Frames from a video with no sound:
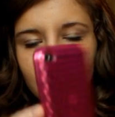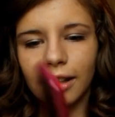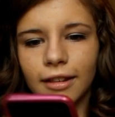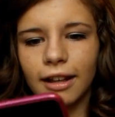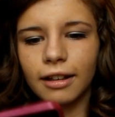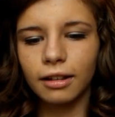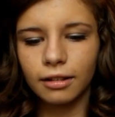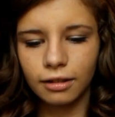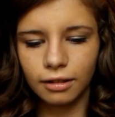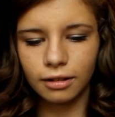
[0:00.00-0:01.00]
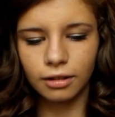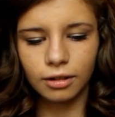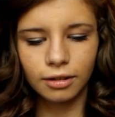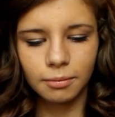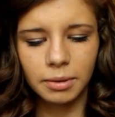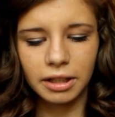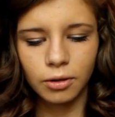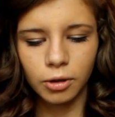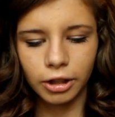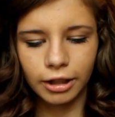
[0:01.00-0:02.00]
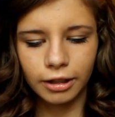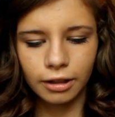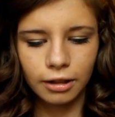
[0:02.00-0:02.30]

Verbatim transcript: It's like pretty cool looking.